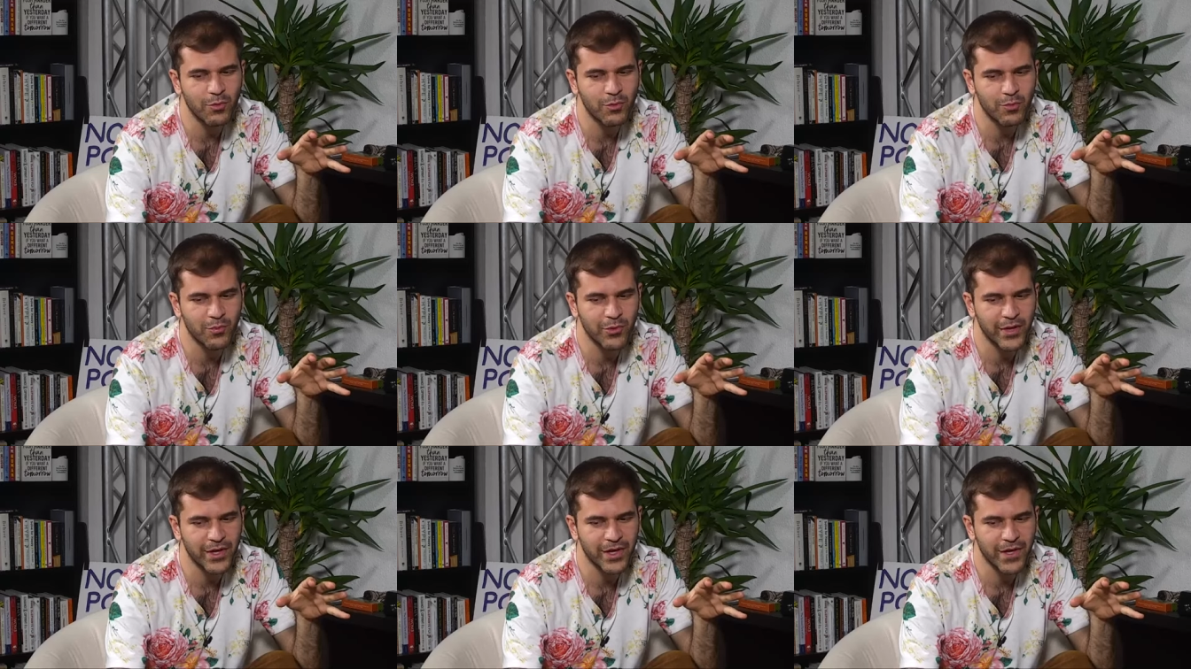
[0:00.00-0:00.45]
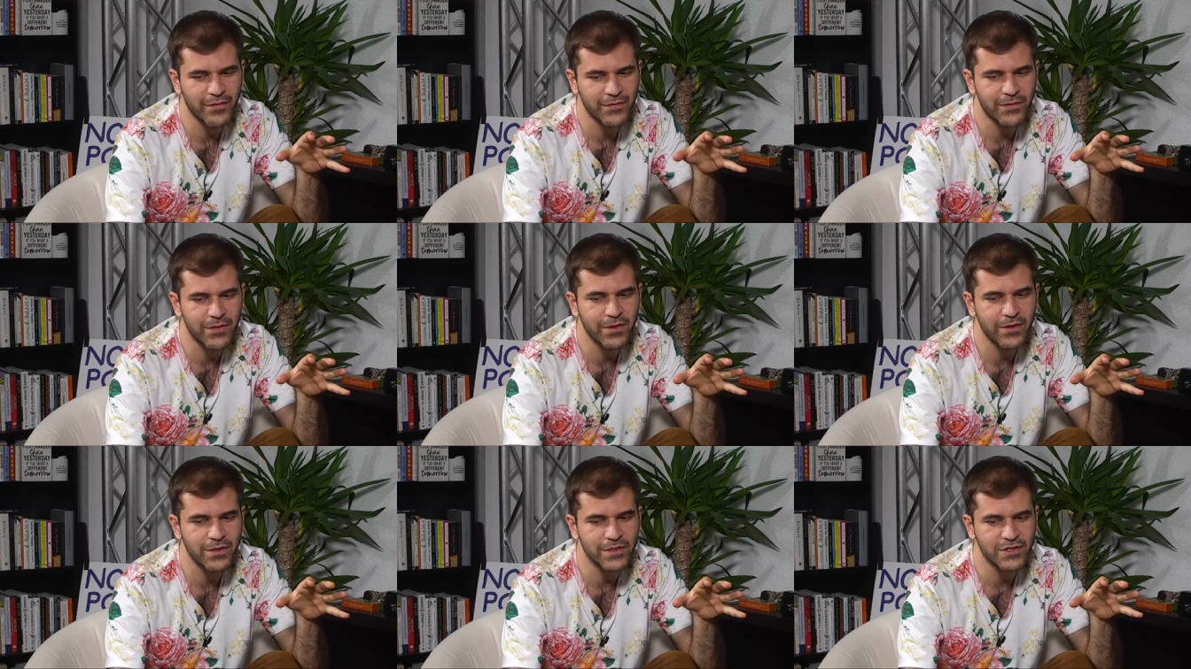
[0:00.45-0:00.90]
brain. I
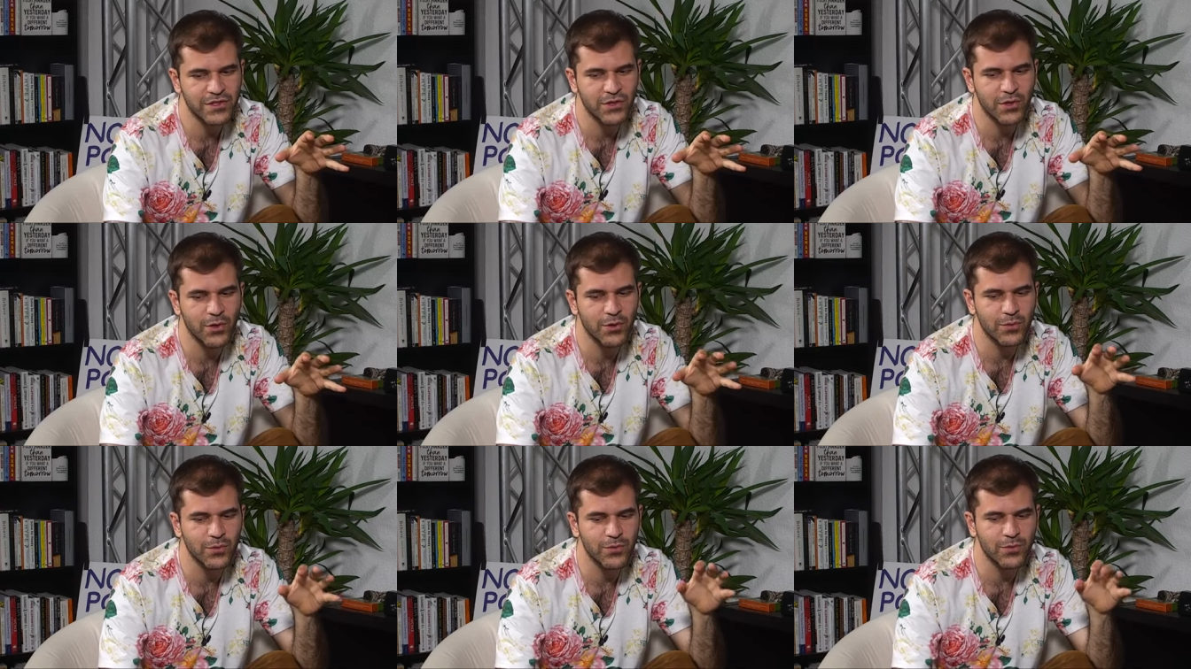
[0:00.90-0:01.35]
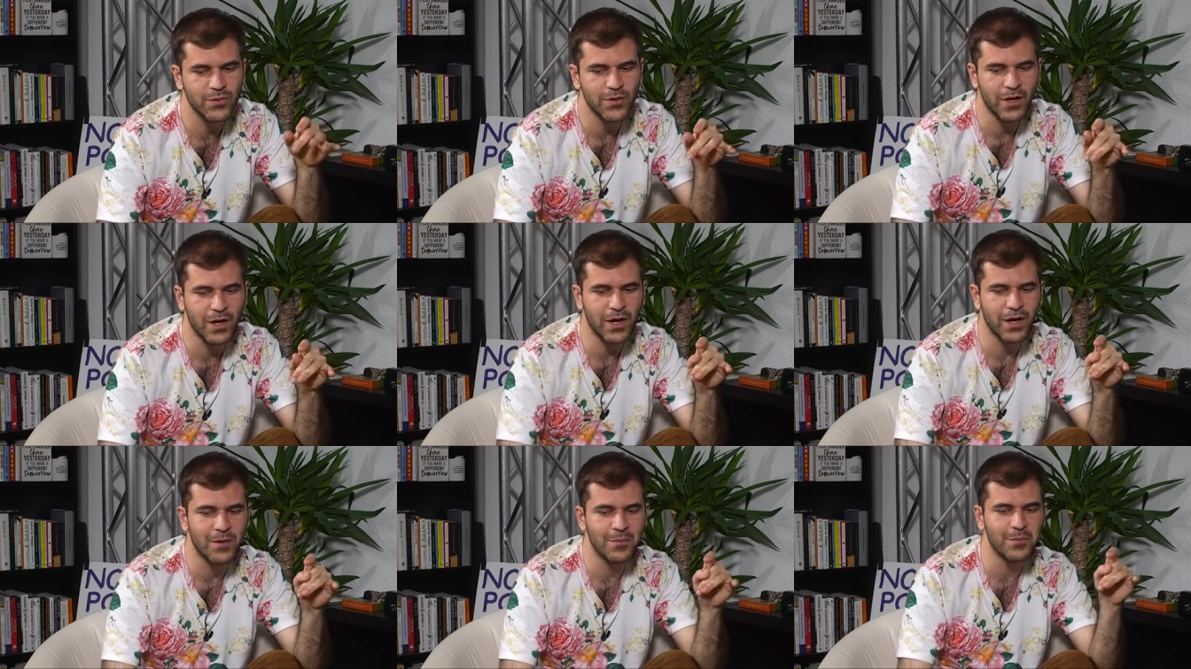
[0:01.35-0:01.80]
feel as though.
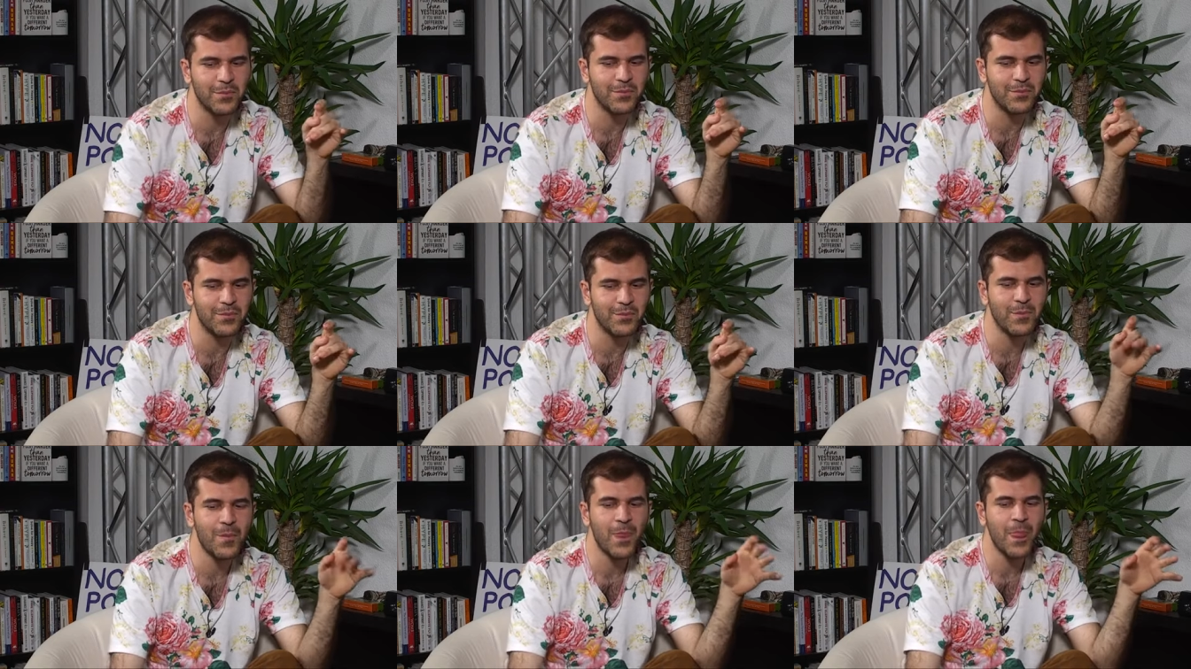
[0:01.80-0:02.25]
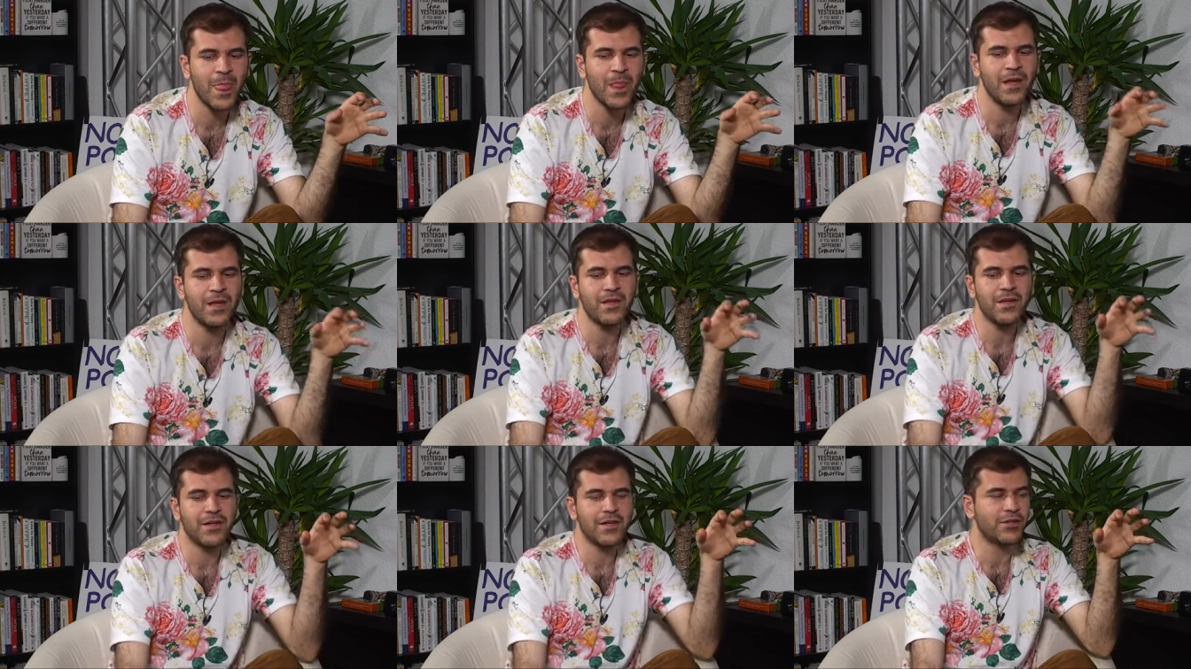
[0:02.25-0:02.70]
Um,
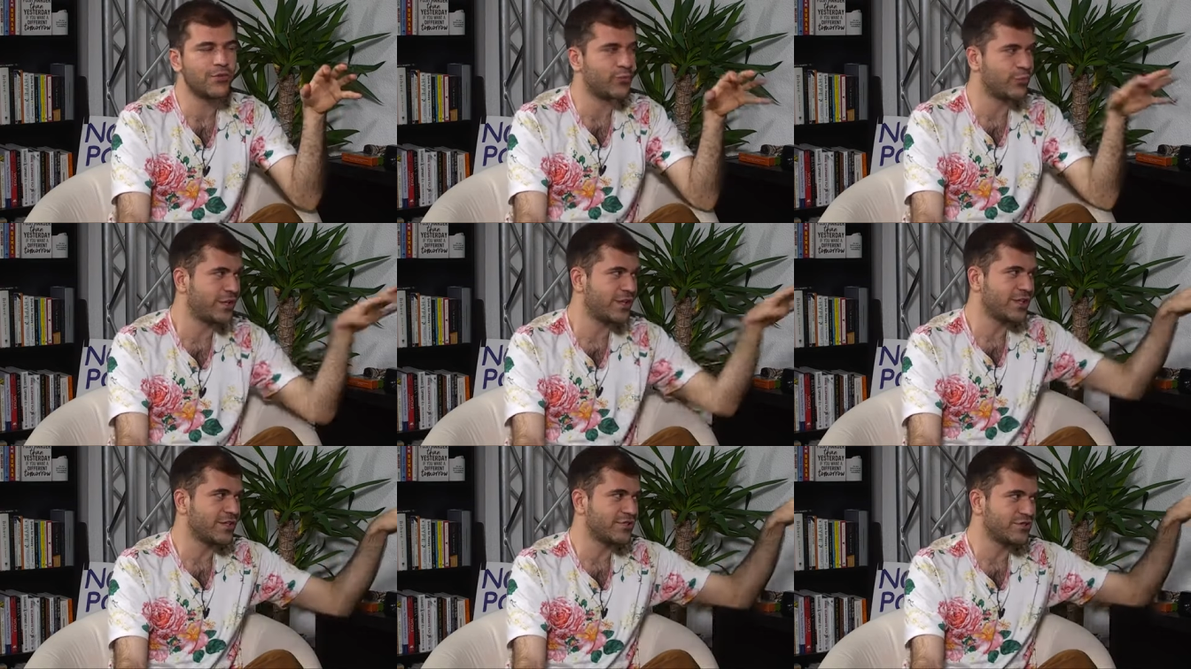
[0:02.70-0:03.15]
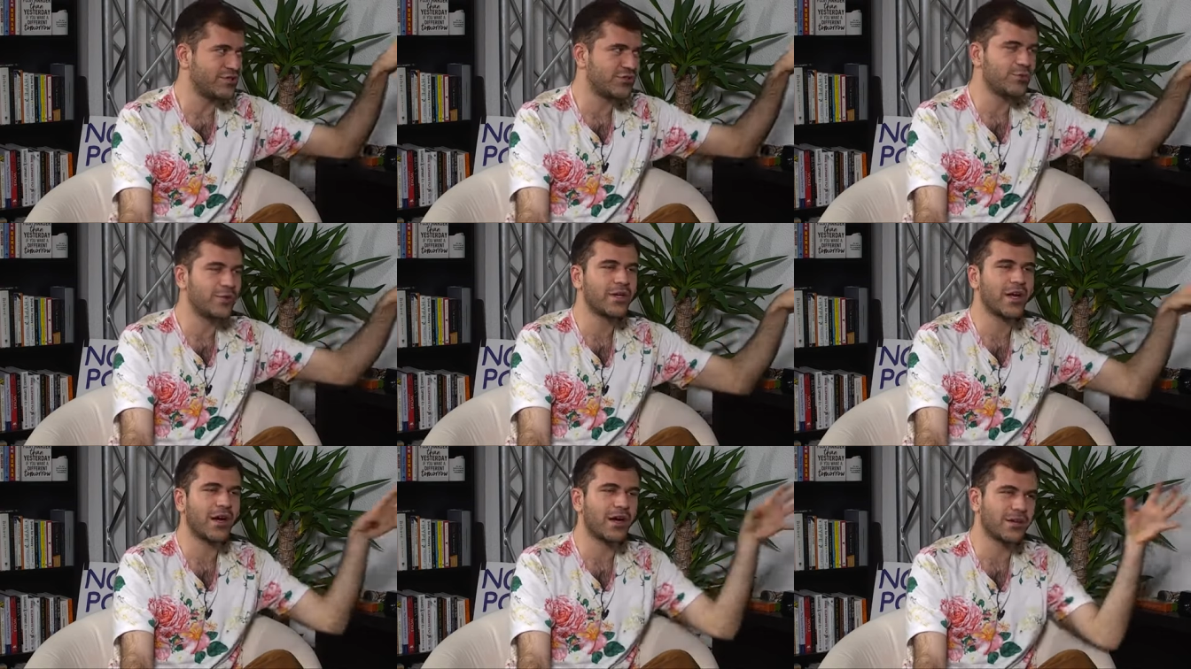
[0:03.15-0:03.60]
we can
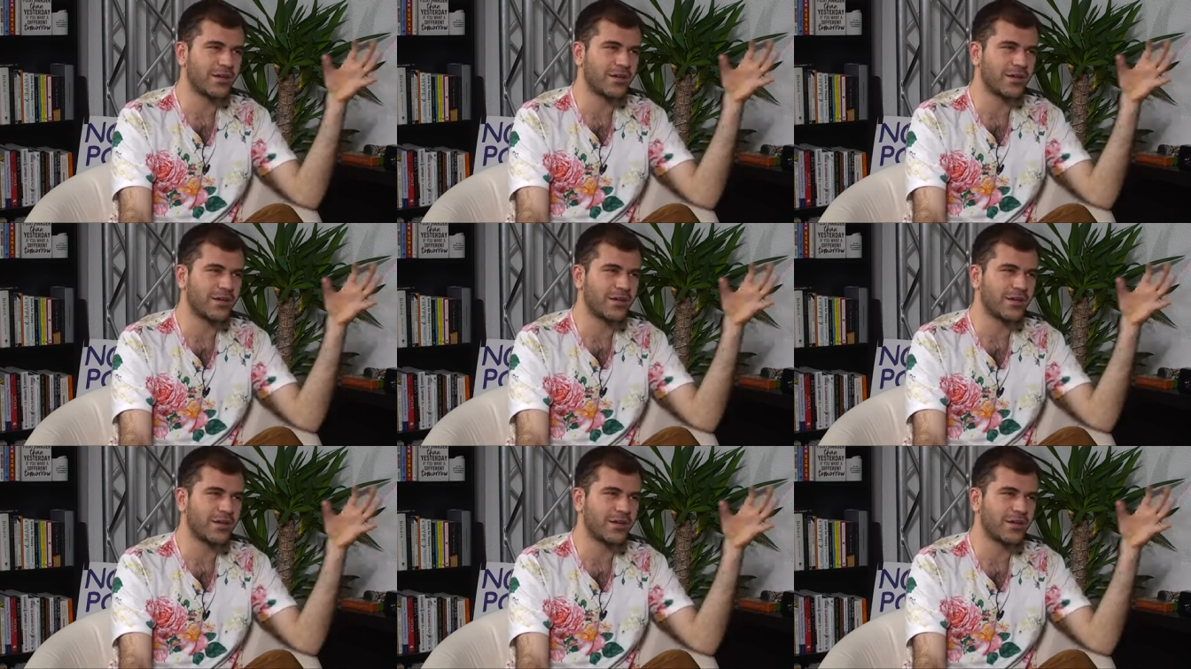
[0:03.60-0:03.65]
do it on